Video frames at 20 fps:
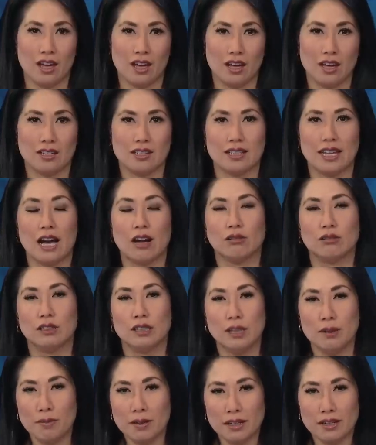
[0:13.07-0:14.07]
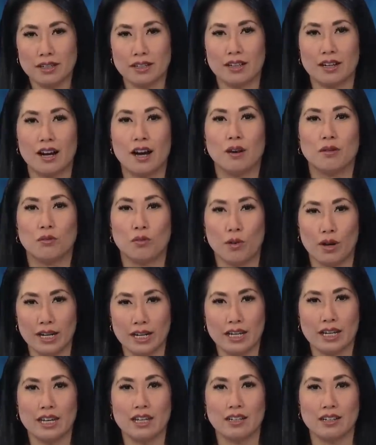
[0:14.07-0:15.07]
It's now limited on when
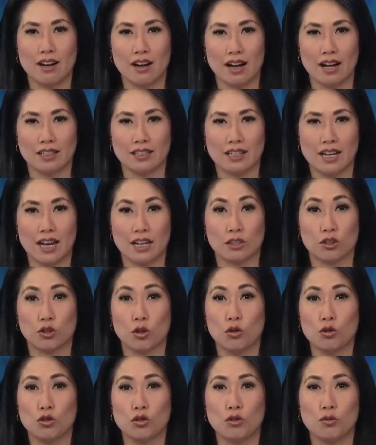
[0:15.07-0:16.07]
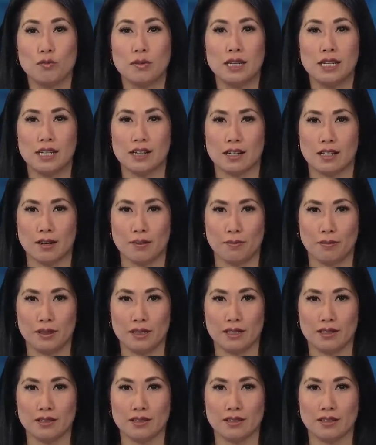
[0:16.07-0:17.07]
it can contact social media
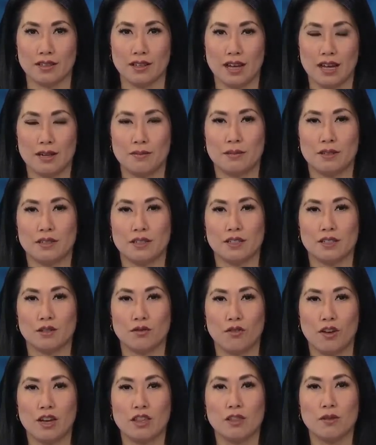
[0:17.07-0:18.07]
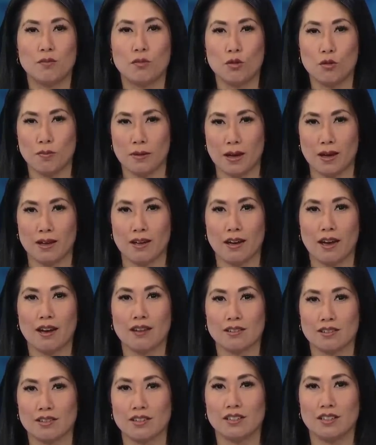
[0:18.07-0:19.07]
companies. ABC's Faith Abubey
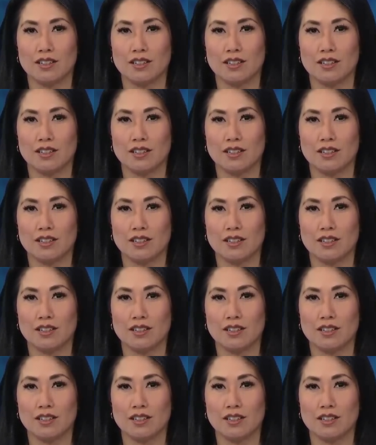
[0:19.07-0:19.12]
has the